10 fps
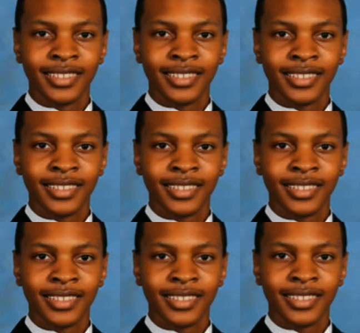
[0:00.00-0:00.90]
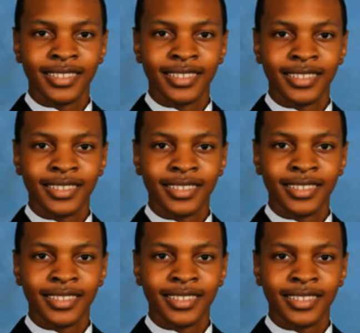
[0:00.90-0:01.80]

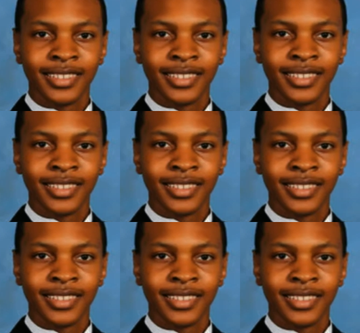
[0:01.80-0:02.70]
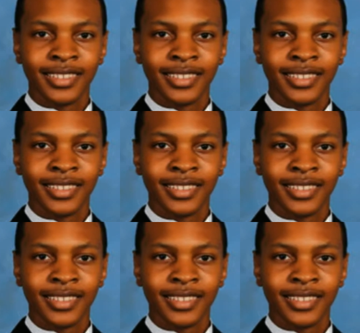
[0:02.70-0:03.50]
[no speech]